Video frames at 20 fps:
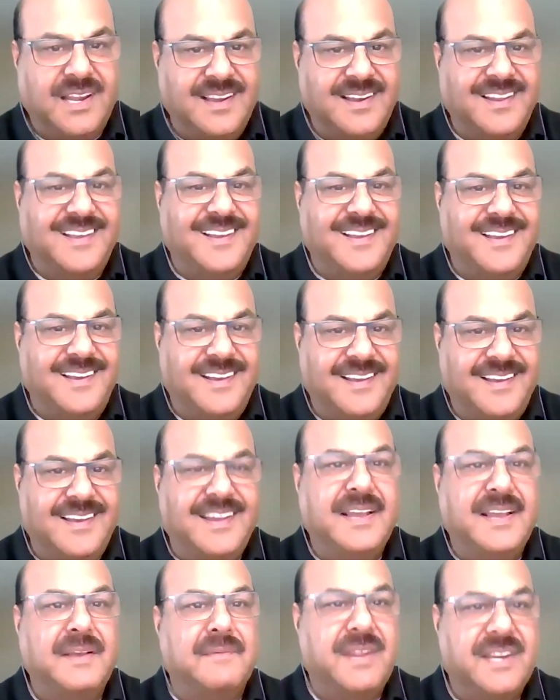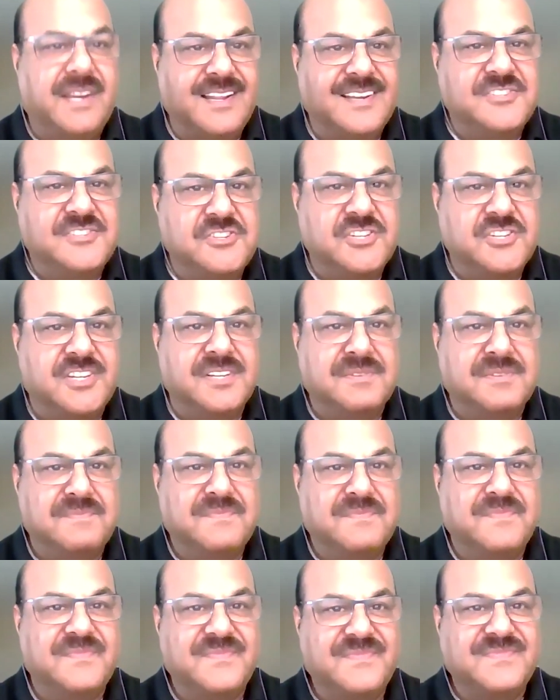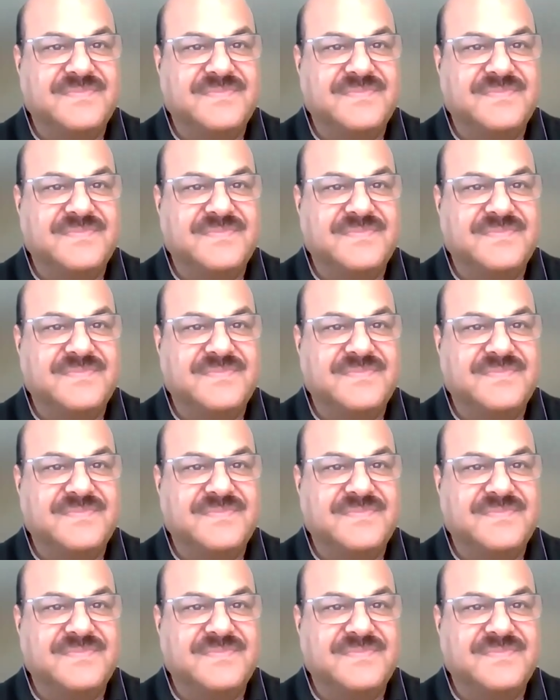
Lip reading: while I'm at LG.